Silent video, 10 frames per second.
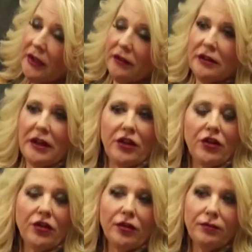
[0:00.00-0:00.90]
and get
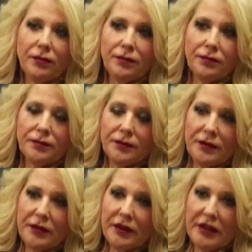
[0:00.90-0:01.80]
your
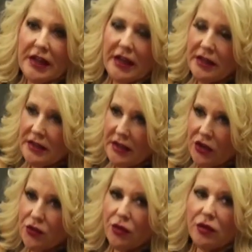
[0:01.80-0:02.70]
days
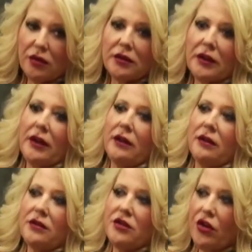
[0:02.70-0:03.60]
scheduled
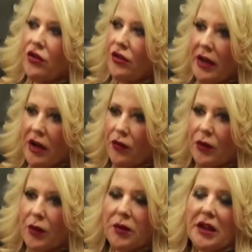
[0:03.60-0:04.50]
and start your day off
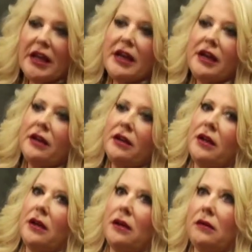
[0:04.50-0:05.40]
with a plan
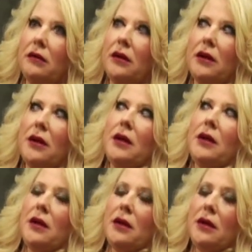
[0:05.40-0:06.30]
and,
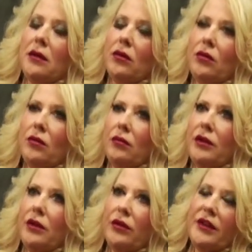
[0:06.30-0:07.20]

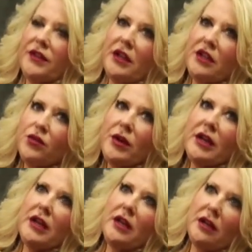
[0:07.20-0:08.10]
you know, get the kids
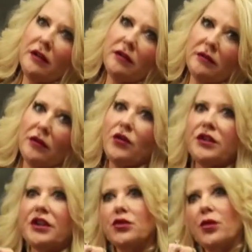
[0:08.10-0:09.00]
ready and load the
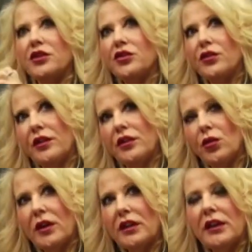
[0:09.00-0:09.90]
dishwasher and then
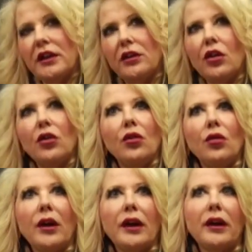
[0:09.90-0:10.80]
quickly
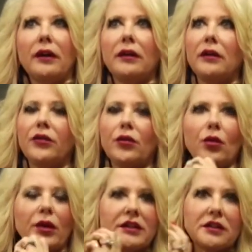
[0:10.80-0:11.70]
go and
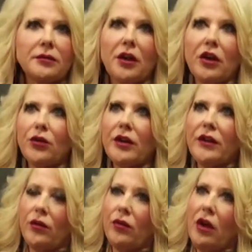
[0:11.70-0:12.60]
throw in some laundry
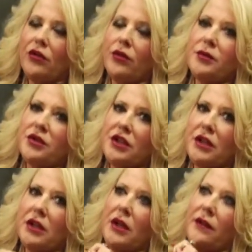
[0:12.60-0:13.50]
in the laundry
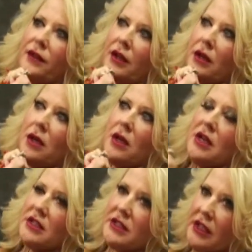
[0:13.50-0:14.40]
machine and then
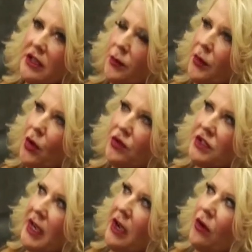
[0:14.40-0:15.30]
send a
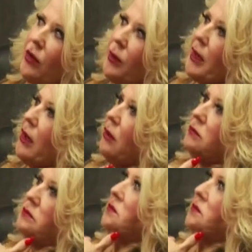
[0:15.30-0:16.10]
post out about,